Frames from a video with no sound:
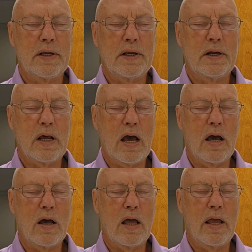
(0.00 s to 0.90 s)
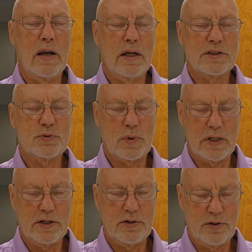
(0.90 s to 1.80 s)
and us
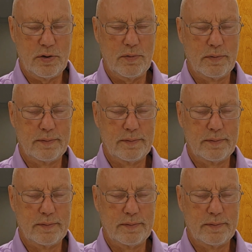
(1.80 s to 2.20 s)
relate to you.